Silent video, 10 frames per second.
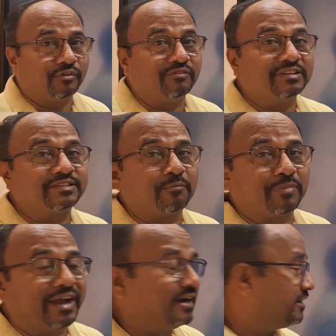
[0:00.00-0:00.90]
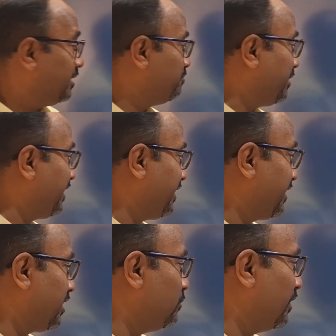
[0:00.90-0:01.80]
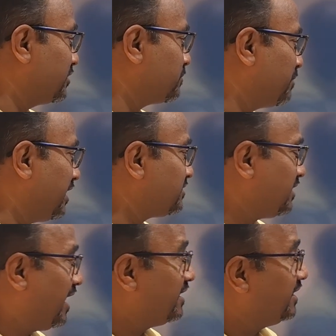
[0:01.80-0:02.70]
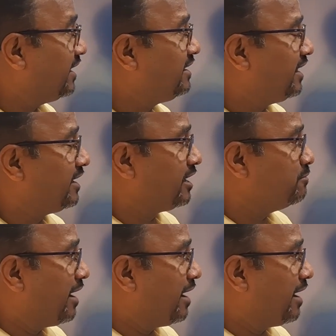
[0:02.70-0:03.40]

We will separate them by taking one's plus and then taking